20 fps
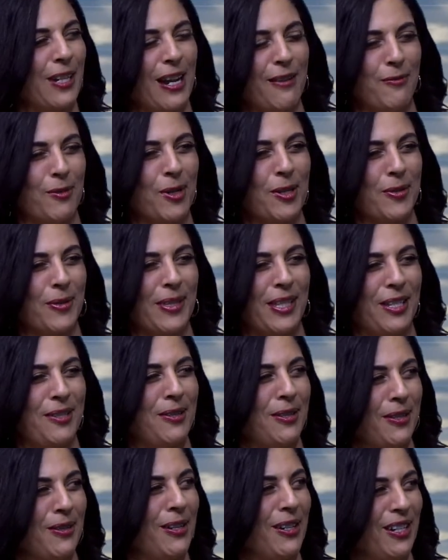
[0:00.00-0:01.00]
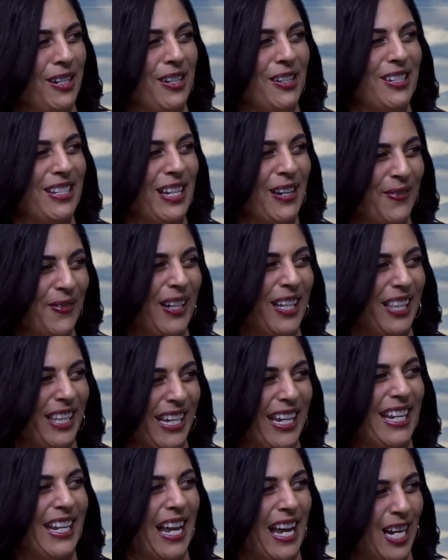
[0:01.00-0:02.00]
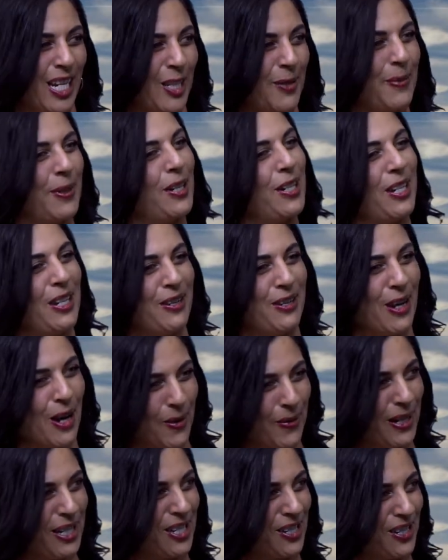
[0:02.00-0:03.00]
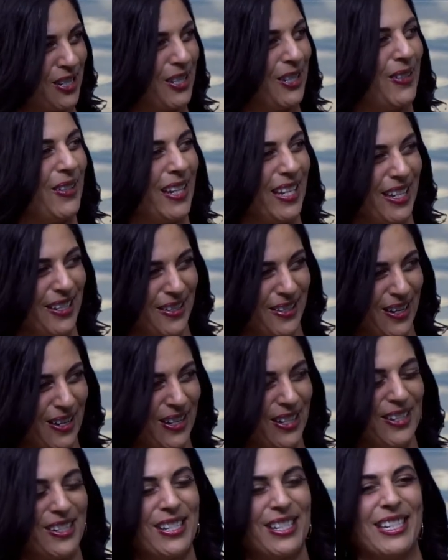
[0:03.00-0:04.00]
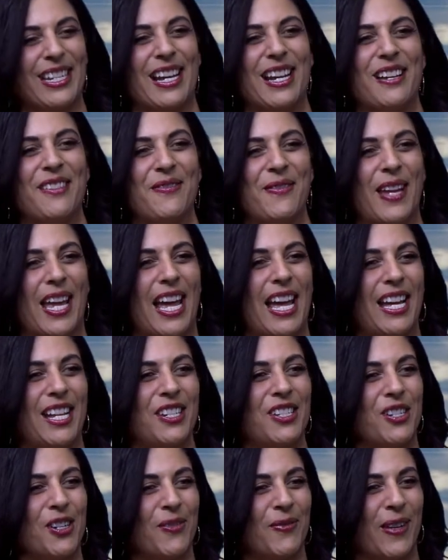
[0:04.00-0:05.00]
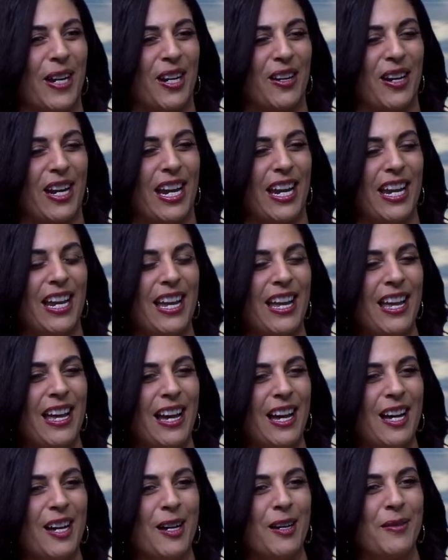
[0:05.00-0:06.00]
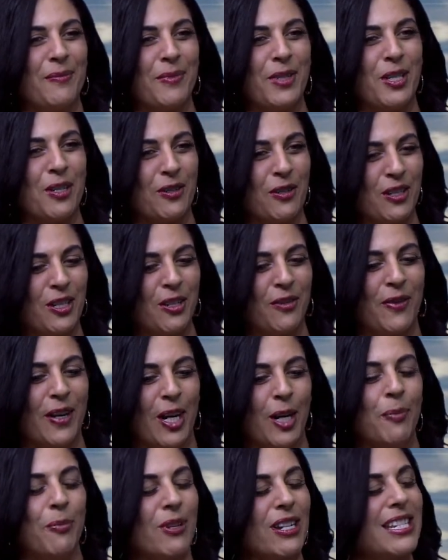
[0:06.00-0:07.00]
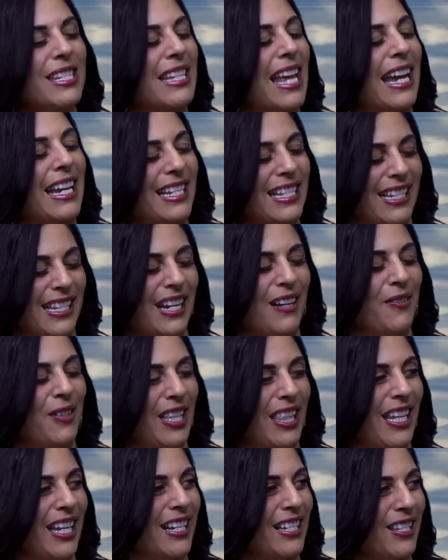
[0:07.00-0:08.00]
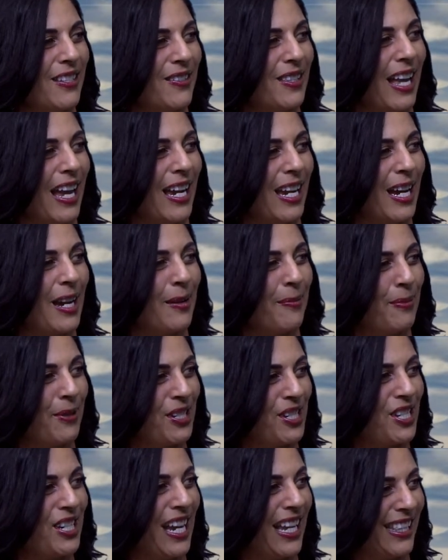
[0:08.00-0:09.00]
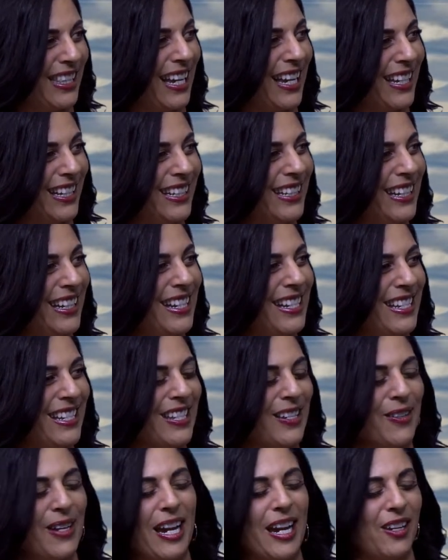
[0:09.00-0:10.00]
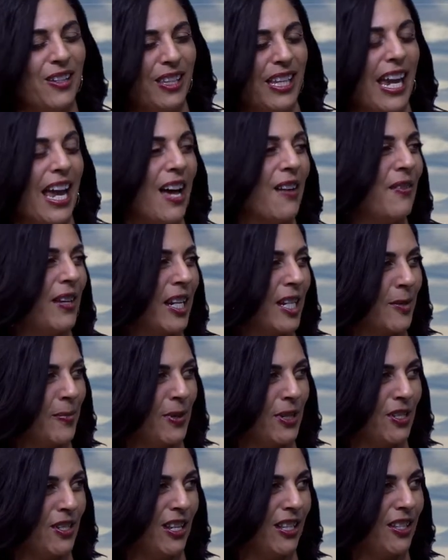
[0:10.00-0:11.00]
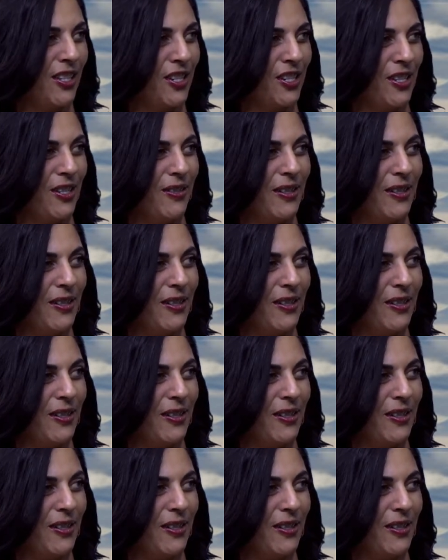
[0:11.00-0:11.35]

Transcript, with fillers: I've worked with you. You are you're definitely an expert. Yeah. You know what you're doing. You know your stuff, and you're very um, you're you're very precise in everything. So I, I, appreciate that. Thank you. So I only have experts on the show.